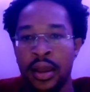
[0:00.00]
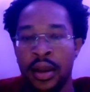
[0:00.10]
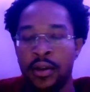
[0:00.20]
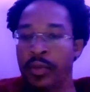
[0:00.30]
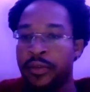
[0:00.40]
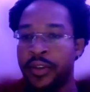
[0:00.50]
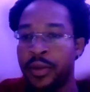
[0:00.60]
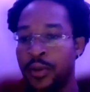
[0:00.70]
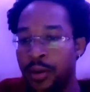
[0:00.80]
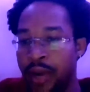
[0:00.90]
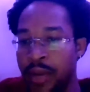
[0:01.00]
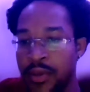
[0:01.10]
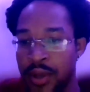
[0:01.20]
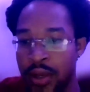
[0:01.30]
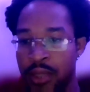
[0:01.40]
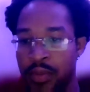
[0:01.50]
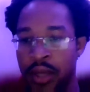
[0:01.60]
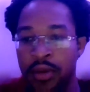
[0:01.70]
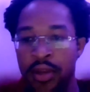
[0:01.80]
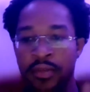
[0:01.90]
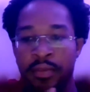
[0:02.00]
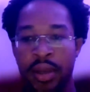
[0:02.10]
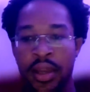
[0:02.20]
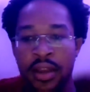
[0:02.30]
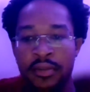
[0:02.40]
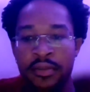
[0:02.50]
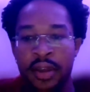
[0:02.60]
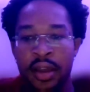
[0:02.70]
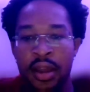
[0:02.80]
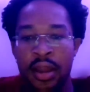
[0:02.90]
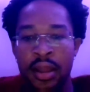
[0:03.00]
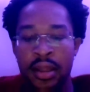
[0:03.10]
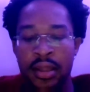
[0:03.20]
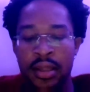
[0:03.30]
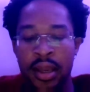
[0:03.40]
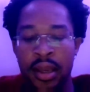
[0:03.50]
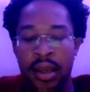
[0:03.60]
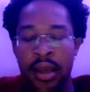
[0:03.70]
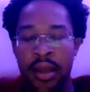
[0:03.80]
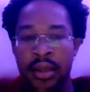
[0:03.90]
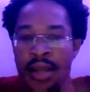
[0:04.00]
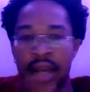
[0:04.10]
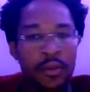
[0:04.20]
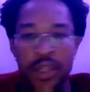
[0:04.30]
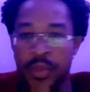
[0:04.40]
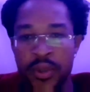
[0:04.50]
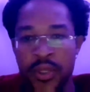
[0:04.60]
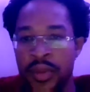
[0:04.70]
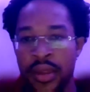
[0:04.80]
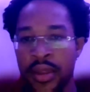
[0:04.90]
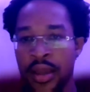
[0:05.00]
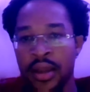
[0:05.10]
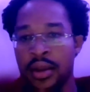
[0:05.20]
Correct me if I'm wrong, Bible scholars, but I don't even believe death was supposed to be a thing.